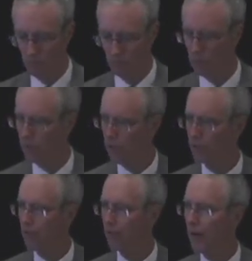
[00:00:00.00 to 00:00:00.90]
And
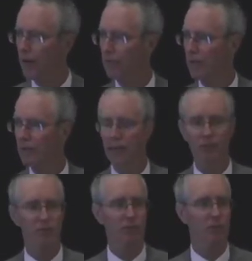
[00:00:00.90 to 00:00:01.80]
Jess, I've got the
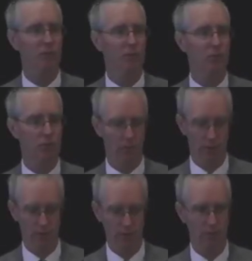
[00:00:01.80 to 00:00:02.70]
answer for combustible
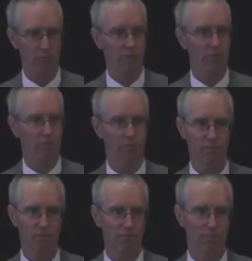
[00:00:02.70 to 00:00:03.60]
dust.
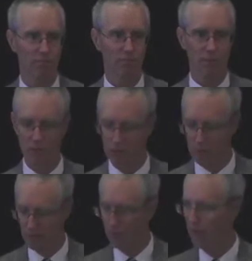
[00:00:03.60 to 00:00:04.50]
You've been
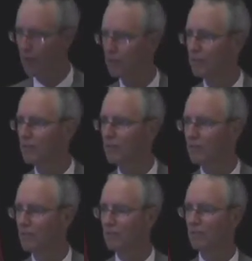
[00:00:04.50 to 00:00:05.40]
waiting for it, haven't you?
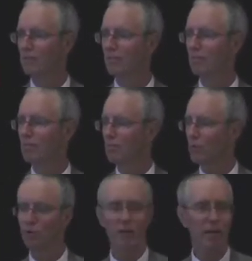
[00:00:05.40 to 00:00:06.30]

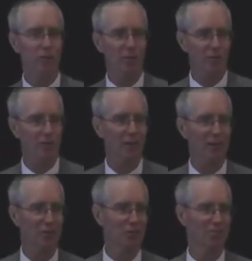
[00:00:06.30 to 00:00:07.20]
Use adequate dust
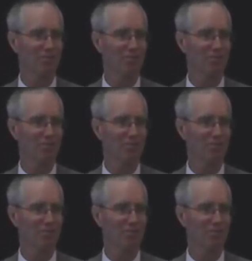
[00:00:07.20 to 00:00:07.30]
collectors.